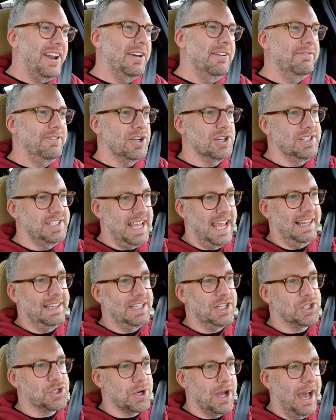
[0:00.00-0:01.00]
of your
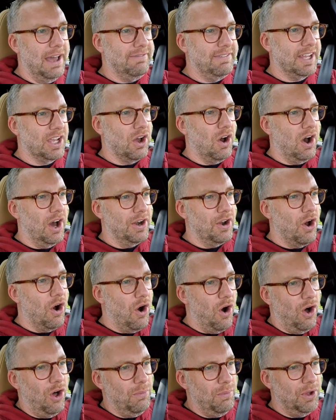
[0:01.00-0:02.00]
daily driving on
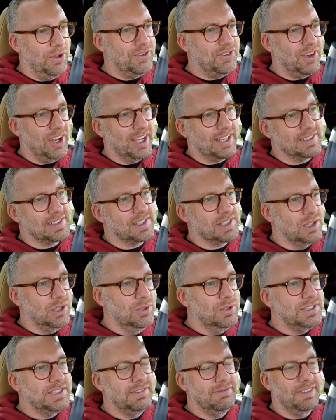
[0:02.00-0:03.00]
almost
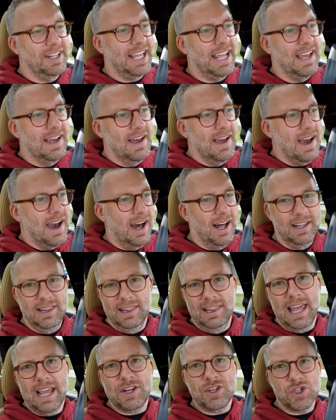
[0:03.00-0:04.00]
exclusively
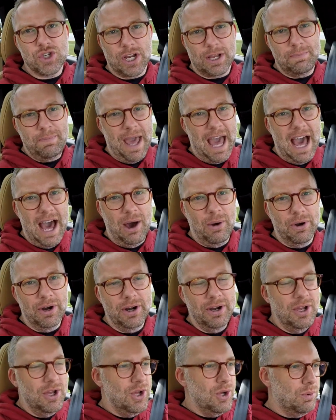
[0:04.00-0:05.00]
electric power,
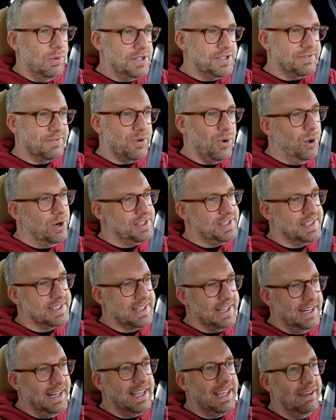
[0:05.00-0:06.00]
which of course is
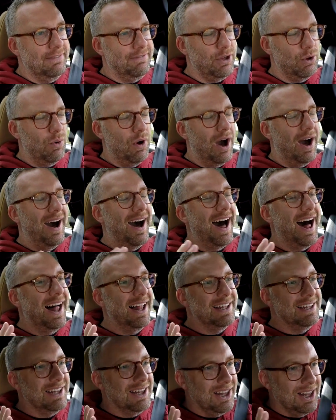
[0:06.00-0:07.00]
going to give you a
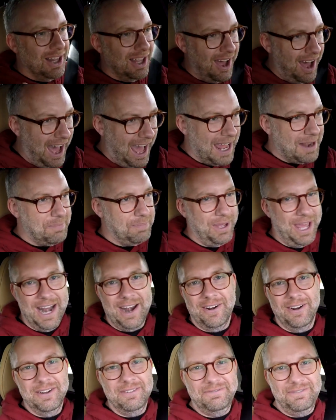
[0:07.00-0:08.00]
lot
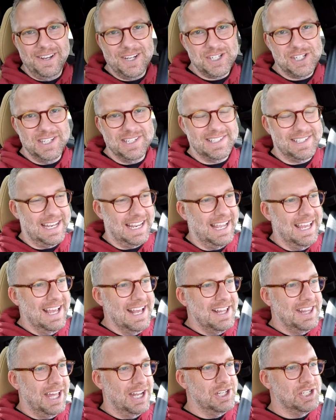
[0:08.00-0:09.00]
better efficiency
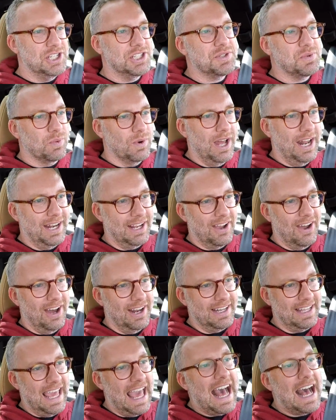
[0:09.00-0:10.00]
than just running
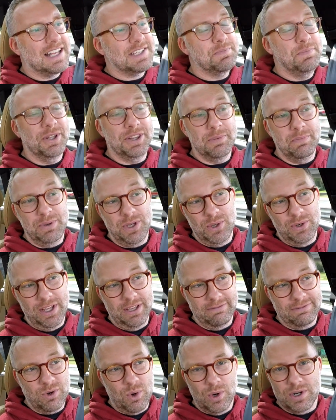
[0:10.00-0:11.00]
on gas. But the beauty,
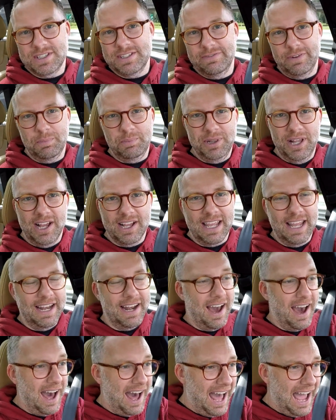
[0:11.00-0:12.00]
of course, of a plug-in
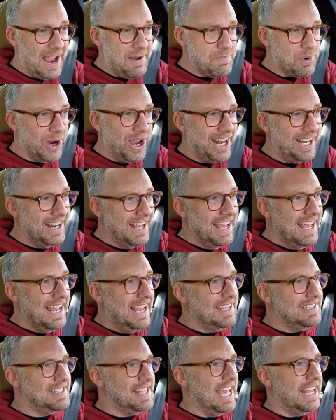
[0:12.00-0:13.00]
hybrid
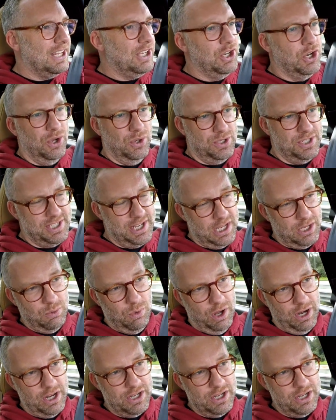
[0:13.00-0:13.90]
is that, you say you want to